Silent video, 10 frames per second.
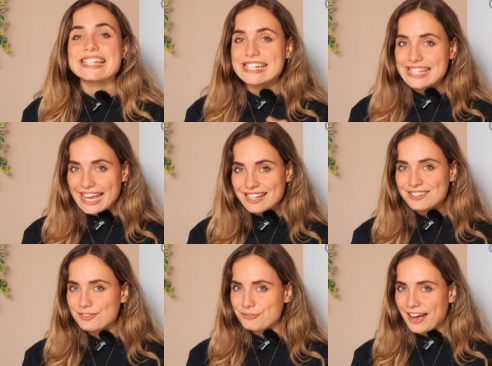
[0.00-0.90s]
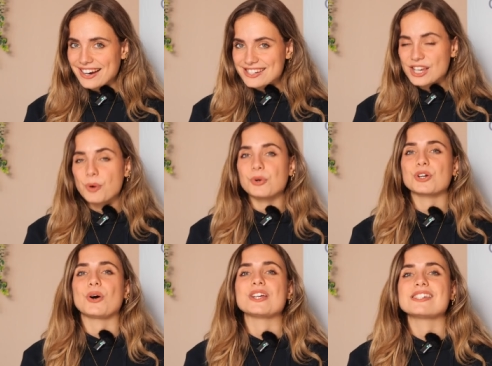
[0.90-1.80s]
Today, in fact, we're
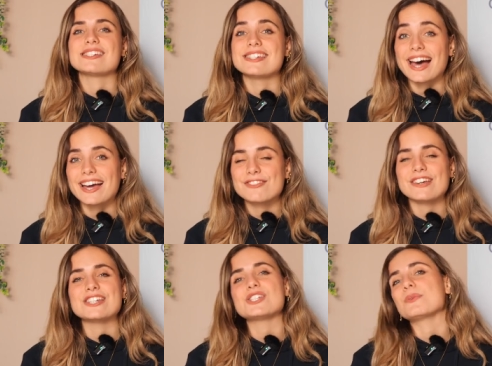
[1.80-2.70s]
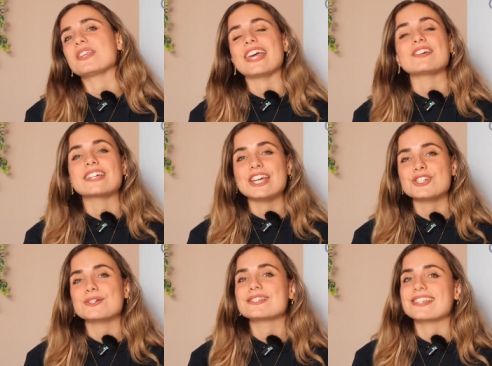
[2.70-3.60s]
going to dive into the
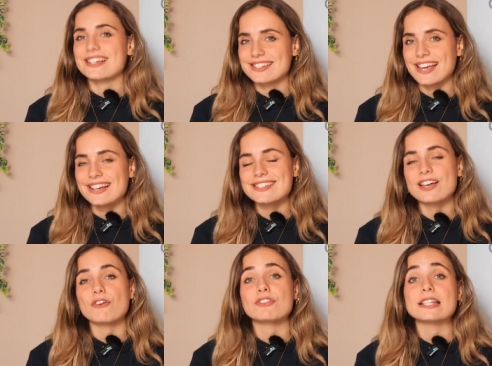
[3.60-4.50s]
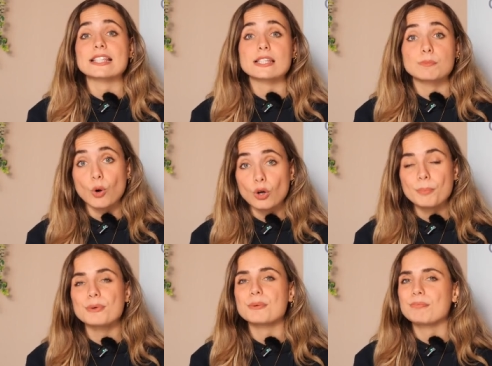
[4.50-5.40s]
educational success of this
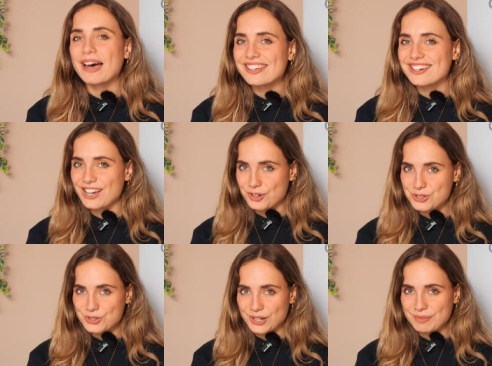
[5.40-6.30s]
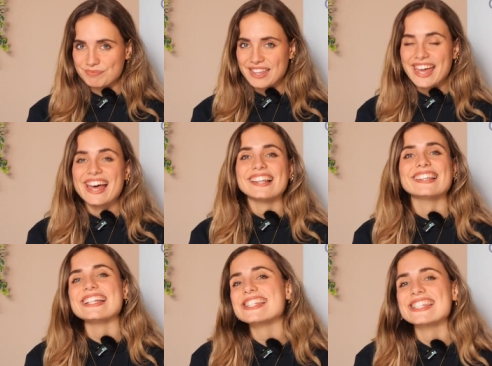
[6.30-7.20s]
small but mighty country.
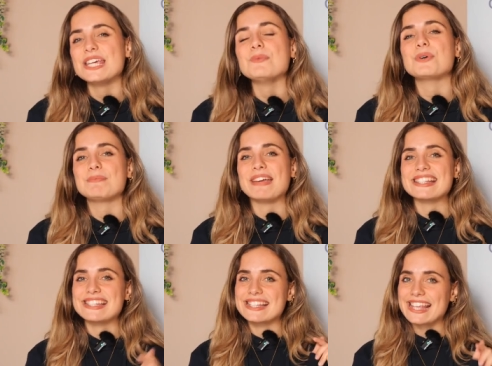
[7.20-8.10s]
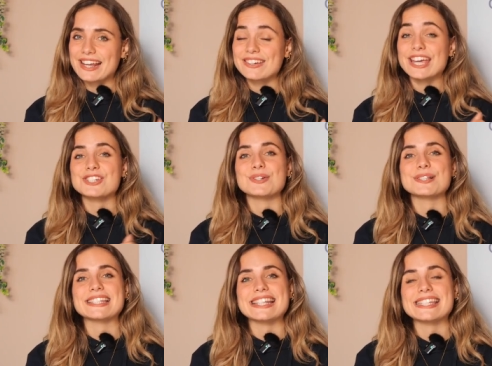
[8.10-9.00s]
Let's see what makes this
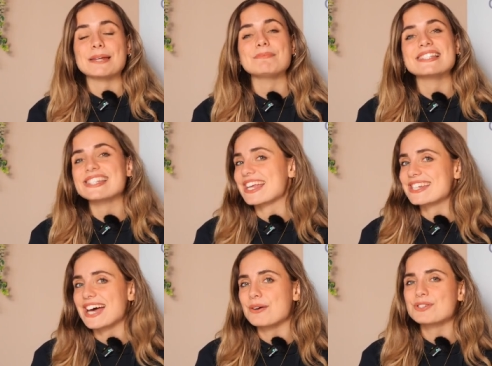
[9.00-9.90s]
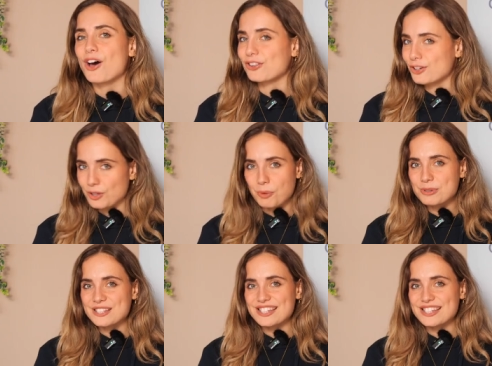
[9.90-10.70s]
educational system stand out on the global